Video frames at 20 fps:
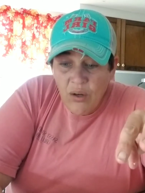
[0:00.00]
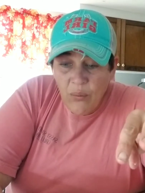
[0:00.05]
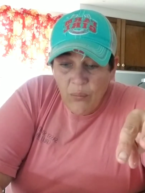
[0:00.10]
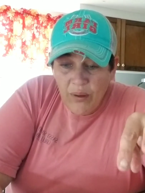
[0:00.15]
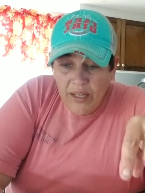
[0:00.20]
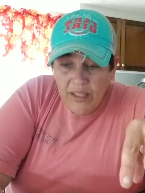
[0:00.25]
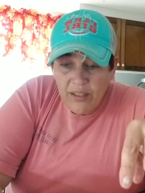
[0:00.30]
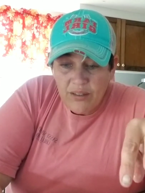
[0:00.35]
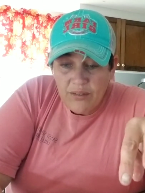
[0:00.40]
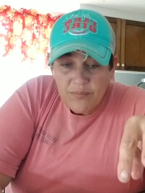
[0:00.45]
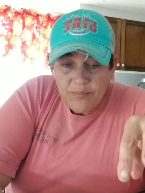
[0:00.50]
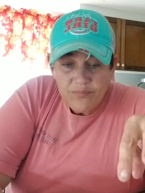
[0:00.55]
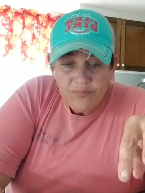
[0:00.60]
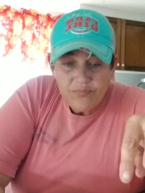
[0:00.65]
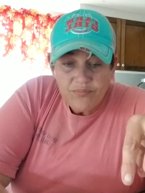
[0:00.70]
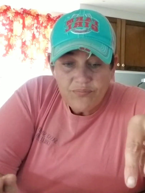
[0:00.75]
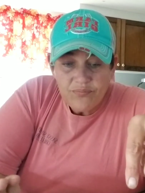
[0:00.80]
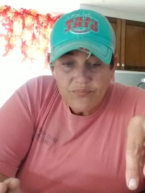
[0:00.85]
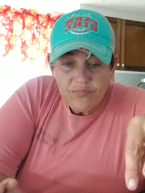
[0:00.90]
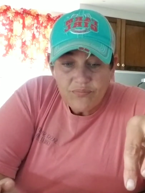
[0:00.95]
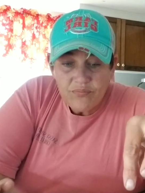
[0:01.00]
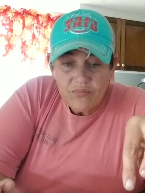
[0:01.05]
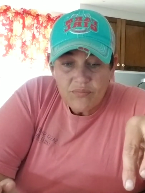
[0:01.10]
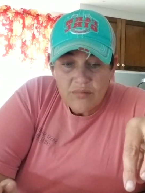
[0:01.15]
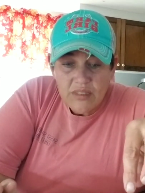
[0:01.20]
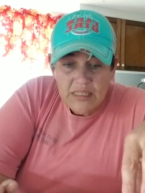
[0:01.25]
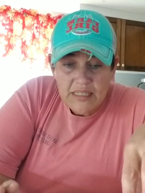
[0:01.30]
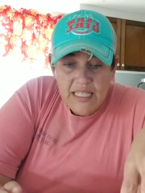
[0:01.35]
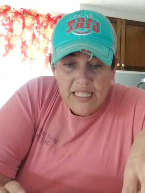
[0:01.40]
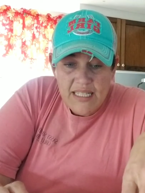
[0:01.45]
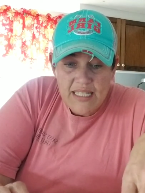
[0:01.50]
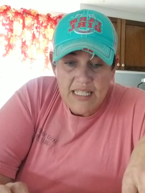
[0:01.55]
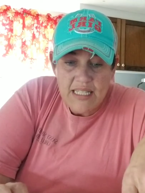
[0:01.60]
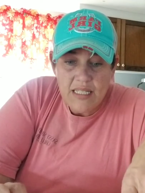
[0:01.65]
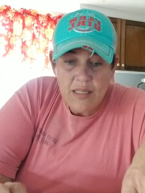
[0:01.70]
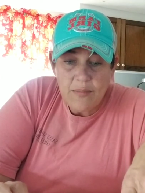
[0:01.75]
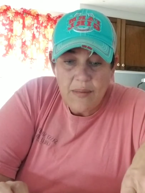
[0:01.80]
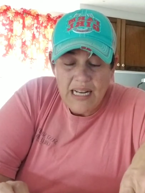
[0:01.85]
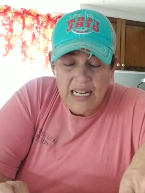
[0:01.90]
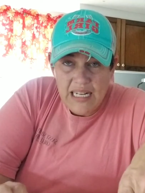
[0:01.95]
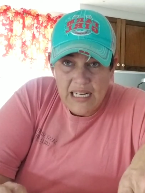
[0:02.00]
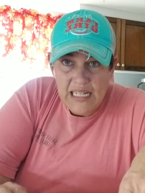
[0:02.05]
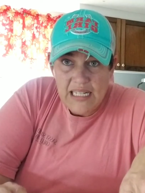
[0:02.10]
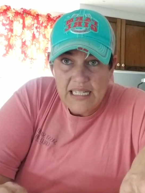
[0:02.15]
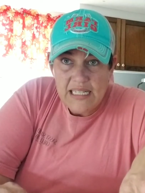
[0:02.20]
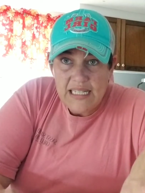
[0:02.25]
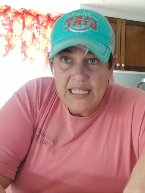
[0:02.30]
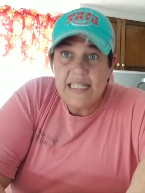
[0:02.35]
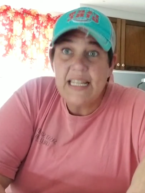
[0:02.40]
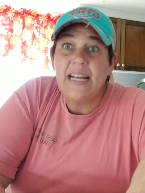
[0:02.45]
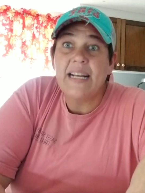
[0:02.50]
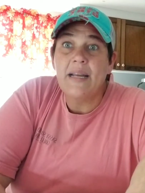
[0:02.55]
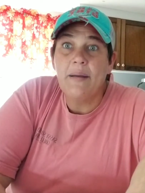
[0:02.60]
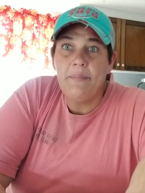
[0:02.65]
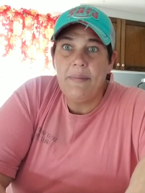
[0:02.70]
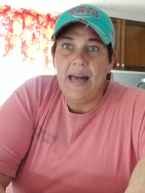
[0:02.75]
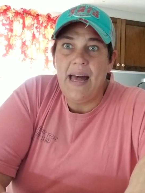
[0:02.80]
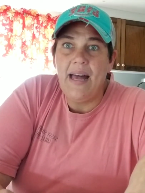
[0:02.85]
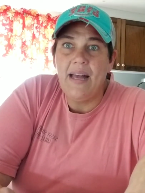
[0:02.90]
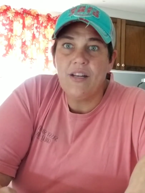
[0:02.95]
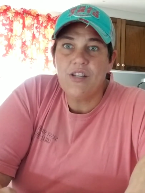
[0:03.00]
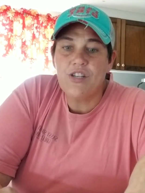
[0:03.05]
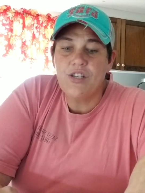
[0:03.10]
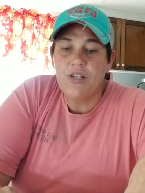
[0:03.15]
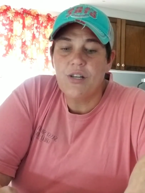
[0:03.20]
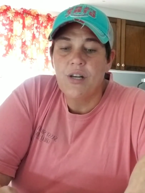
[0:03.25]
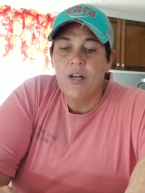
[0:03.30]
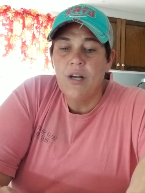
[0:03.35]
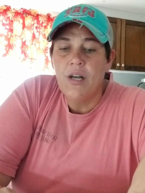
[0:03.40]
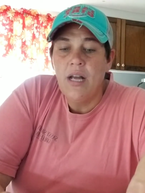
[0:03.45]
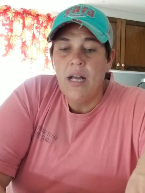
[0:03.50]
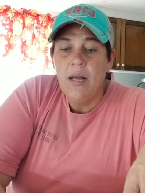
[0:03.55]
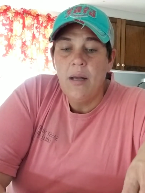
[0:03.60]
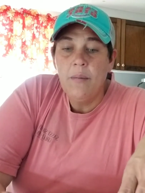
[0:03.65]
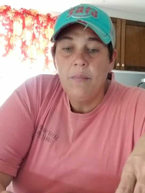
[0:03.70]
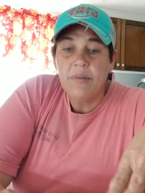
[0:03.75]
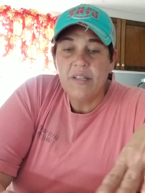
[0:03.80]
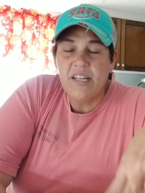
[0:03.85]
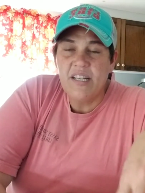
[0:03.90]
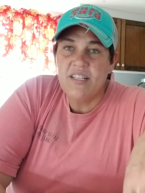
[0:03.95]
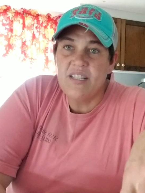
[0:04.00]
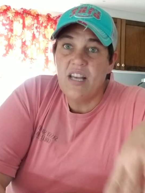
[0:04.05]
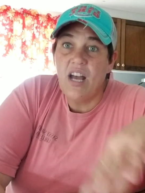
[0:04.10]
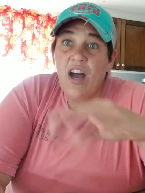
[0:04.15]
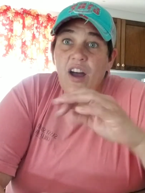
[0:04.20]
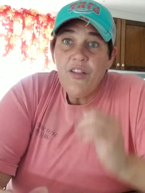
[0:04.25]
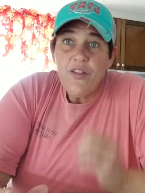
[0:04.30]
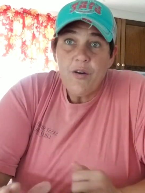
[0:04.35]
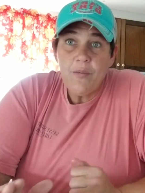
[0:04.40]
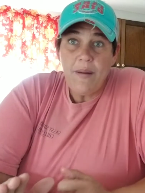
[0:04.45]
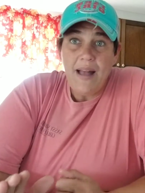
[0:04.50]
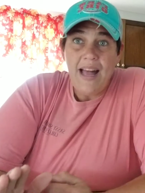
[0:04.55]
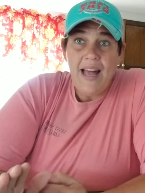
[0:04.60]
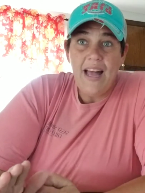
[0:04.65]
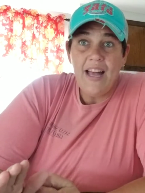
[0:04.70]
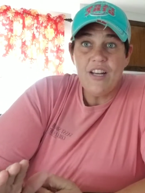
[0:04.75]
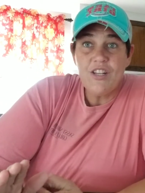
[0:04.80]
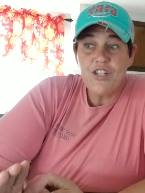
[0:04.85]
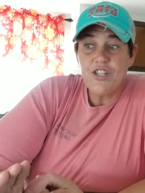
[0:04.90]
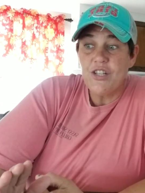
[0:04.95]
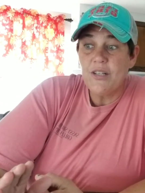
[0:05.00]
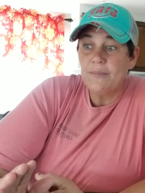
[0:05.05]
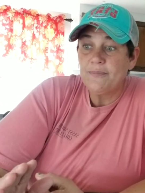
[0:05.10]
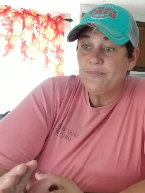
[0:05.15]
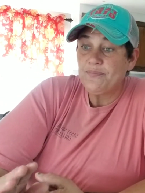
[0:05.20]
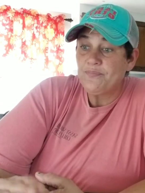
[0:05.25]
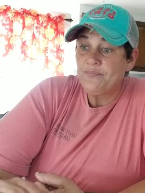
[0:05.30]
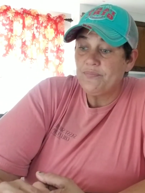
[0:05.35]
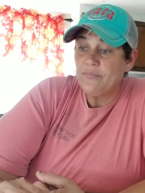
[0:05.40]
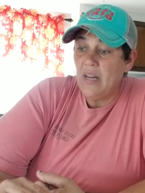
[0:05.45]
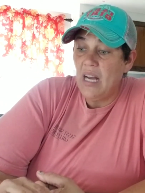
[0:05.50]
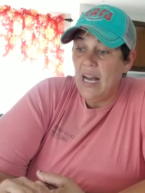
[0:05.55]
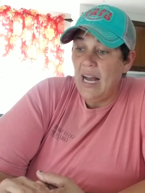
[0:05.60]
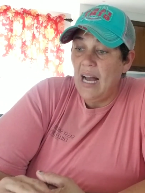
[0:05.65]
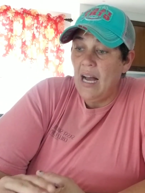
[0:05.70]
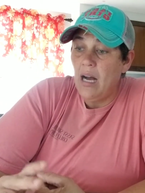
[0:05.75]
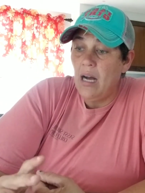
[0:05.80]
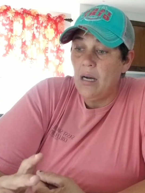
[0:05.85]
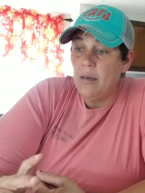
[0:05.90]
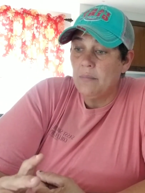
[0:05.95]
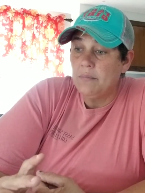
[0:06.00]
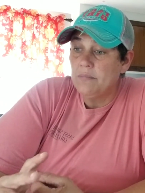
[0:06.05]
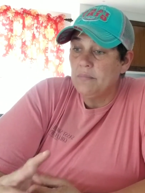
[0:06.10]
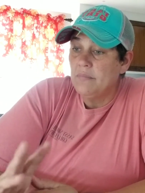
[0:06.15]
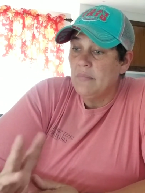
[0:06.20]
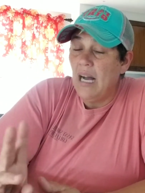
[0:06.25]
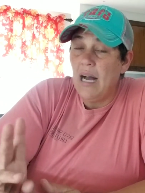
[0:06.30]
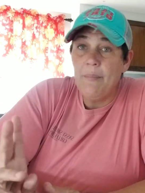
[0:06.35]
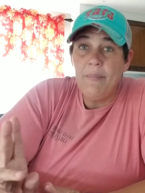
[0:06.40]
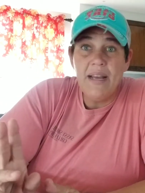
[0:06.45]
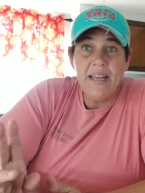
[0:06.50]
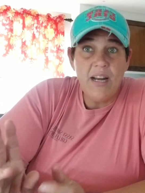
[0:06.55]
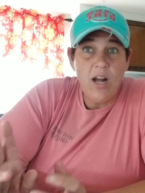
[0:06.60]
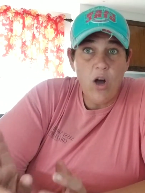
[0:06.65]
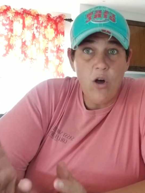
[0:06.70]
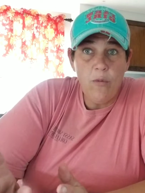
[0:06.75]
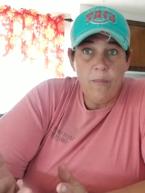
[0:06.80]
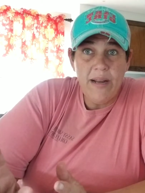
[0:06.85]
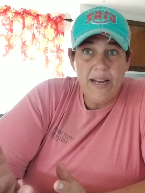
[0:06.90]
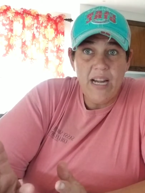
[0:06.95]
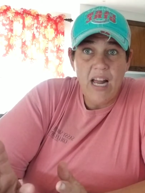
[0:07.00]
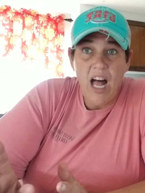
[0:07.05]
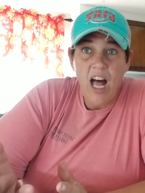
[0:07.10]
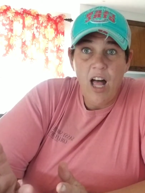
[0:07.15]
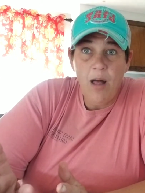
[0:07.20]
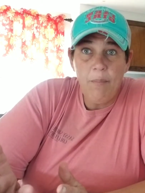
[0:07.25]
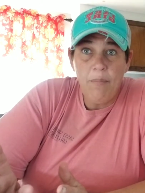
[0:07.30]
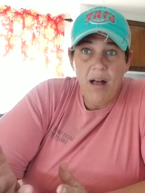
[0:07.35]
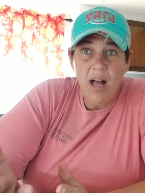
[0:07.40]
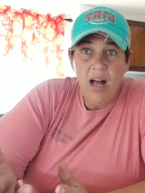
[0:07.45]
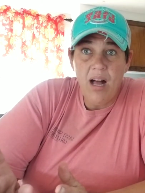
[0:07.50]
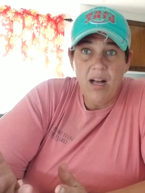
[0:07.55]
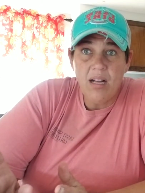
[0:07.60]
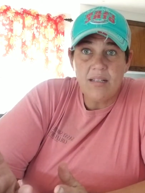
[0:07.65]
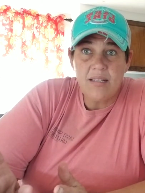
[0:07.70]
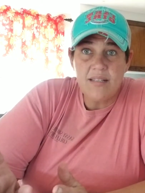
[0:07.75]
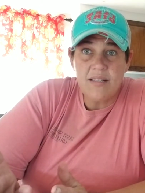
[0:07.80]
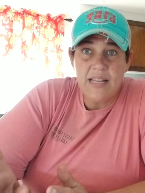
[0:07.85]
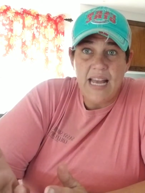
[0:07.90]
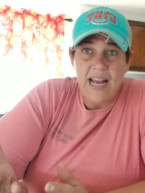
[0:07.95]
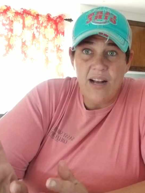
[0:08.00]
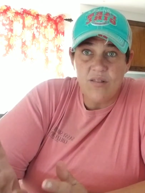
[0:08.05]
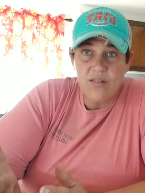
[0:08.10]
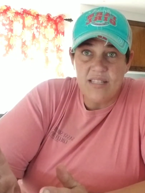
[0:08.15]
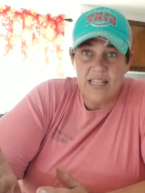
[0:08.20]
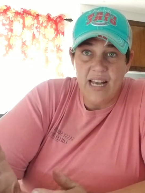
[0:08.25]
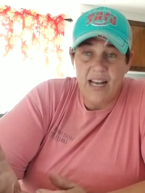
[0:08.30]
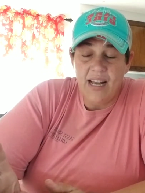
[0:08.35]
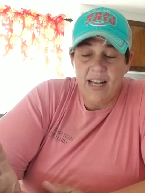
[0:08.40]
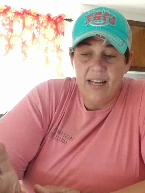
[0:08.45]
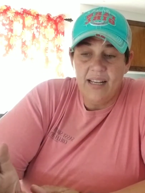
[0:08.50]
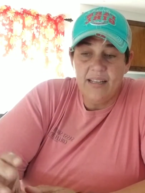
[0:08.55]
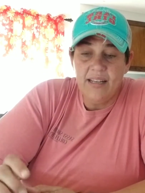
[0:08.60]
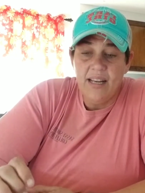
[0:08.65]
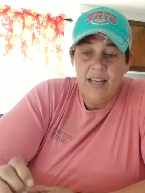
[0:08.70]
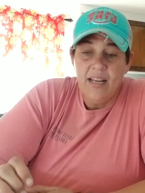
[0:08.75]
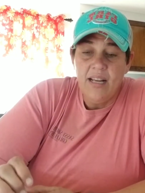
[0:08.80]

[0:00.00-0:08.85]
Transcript: Well, this is my second batch because the other batch, um, I made a homemade hot box outside